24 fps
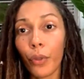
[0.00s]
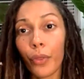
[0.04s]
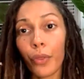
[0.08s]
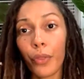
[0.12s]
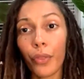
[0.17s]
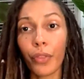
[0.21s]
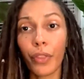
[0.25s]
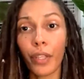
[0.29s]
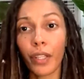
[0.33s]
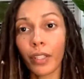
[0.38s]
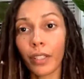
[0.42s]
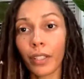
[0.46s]

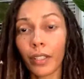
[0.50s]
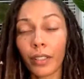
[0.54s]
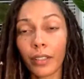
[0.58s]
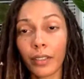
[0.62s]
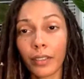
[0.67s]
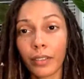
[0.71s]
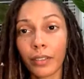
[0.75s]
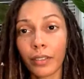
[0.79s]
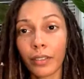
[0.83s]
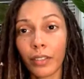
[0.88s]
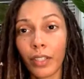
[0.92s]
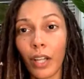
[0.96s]
the
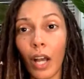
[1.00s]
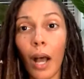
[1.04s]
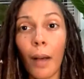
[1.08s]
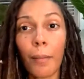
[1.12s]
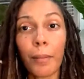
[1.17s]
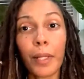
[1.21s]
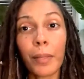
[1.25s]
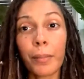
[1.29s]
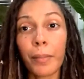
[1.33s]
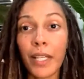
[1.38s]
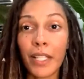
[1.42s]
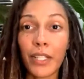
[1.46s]

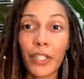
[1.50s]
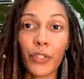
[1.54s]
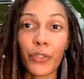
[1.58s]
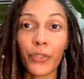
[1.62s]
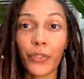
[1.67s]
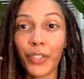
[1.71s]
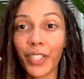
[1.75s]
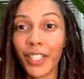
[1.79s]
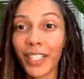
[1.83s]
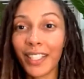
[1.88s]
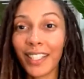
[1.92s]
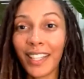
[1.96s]

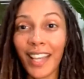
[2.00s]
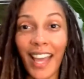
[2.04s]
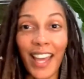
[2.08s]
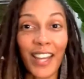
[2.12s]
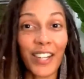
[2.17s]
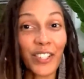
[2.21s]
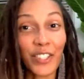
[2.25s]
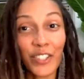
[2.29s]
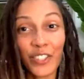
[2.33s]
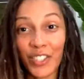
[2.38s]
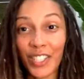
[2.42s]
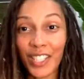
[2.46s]
complementary
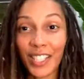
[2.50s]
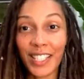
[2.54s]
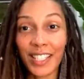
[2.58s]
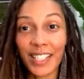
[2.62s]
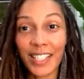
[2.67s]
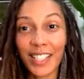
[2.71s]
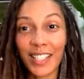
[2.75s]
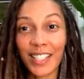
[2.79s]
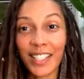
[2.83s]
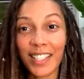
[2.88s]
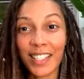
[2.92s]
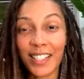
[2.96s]

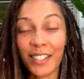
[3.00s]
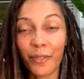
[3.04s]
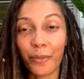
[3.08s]
energies,